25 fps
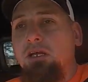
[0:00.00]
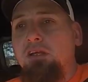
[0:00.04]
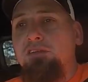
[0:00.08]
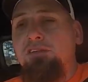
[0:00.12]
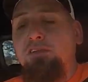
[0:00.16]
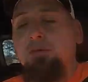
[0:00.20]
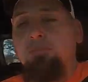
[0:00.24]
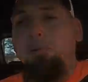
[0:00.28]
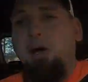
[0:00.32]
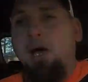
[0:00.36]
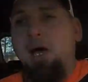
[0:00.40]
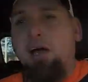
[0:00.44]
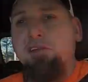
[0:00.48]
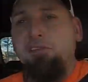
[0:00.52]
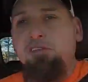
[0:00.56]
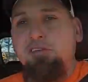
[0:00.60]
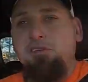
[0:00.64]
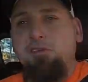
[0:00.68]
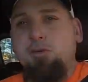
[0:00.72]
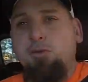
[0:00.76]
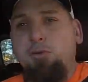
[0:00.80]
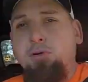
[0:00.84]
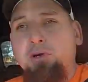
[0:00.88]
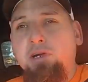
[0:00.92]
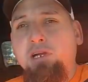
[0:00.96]
the
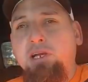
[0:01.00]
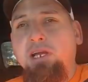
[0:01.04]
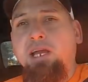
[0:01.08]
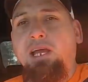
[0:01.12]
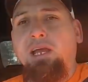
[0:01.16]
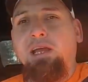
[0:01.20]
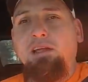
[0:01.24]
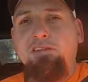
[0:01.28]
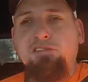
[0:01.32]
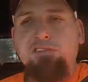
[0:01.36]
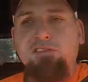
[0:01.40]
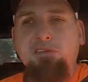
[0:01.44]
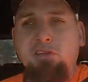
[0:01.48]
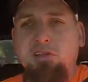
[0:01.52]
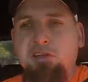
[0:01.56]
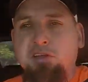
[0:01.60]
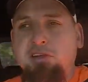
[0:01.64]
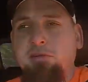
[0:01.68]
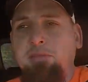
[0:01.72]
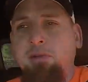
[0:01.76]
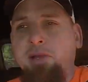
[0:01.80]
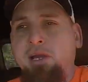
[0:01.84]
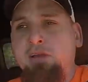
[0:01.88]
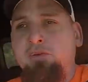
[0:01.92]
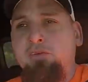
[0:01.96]
Suppository as the
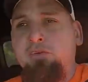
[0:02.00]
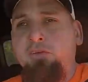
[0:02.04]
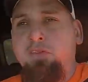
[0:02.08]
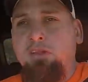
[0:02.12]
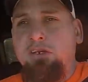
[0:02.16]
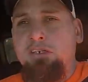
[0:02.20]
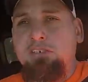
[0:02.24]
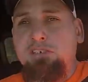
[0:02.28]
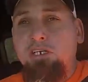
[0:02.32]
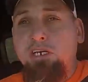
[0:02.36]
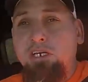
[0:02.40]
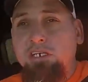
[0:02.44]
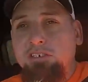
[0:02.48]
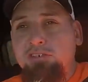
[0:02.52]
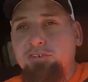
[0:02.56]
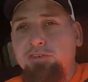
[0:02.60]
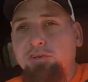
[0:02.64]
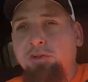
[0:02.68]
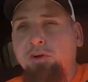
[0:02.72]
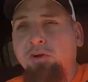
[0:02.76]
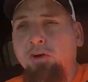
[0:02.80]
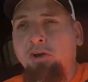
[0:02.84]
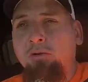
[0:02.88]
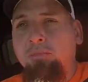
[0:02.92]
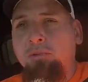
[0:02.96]
commander of the Shade
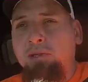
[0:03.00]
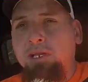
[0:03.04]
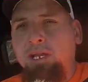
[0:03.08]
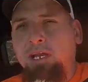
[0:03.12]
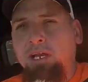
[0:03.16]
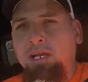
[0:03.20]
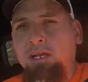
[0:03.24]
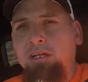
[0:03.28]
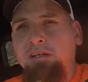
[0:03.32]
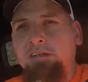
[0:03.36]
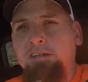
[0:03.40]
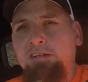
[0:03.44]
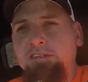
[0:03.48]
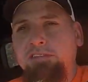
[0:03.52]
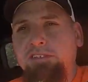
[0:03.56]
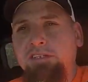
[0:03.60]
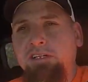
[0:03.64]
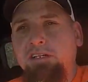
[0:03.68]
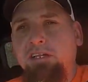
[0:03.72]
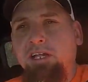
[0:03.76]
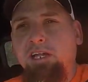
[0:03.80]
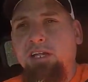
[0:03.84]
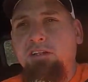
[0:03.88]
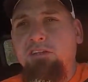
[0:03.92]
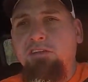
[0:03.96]
Tree Army has
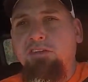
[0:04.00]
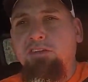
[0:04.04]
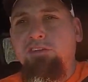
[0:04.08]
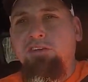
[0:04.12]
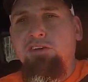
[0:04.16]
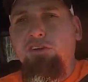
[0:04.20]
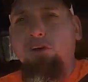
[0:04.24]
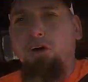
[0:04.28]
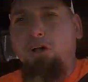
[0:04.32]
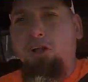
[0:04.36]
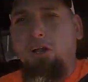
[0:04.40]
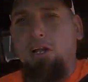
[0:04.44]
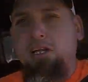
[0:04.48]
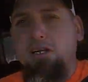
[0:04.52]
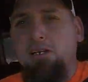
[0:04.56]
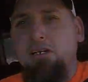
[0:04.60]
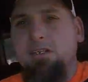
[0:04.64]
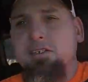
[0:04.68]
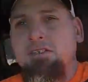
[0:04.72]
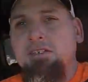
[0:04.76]
elected to call it,